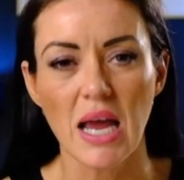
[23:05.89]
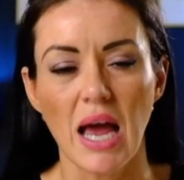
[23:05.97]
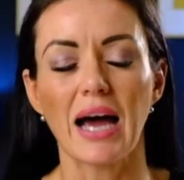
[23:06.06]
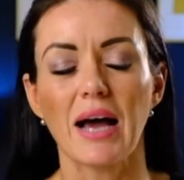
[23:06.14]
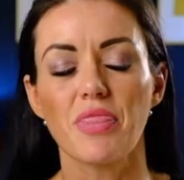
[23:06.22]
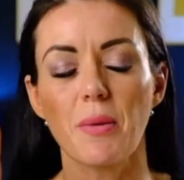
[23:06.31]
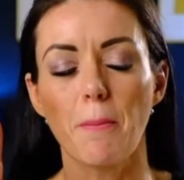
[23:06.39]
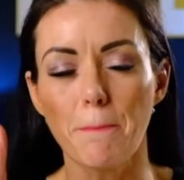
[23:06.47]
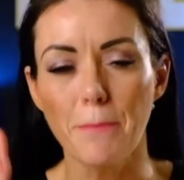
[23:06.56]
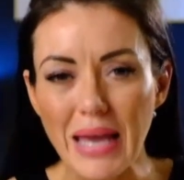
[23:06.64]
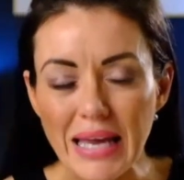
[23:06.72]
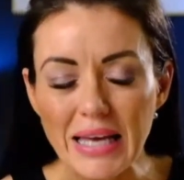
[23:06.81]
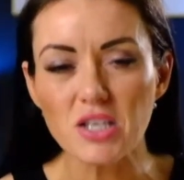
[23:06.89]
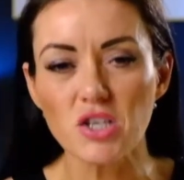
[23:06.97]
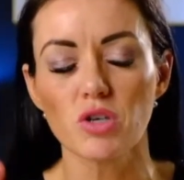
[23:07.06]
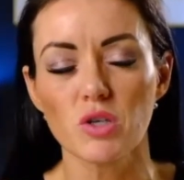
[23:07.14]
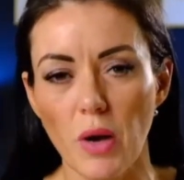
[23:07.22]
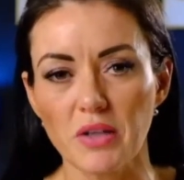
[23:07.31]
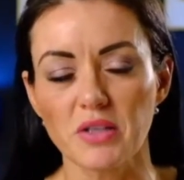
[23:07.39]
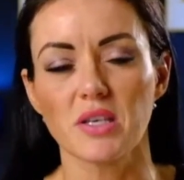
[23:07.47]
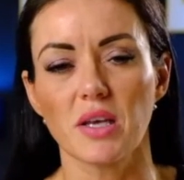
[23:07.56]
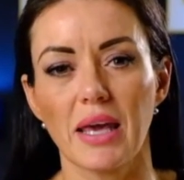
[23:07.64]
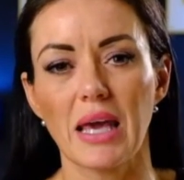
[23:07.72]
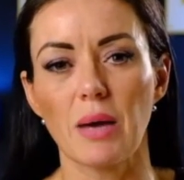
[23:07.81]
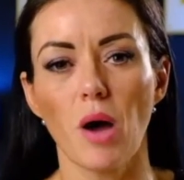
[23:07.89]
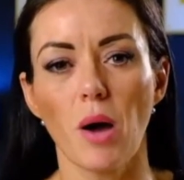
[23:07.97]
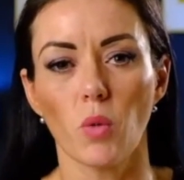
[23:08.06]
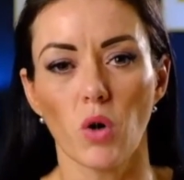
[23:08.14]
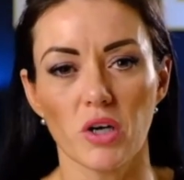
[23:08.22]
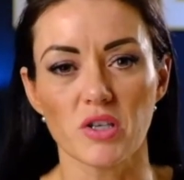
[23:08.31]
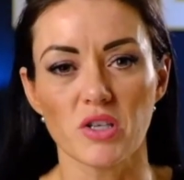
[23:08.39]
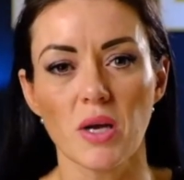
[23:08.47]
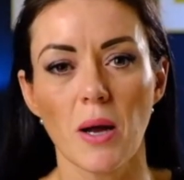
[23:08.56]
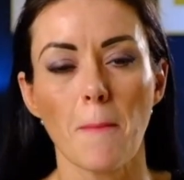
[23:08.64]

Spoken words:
And the biggest response that came up was,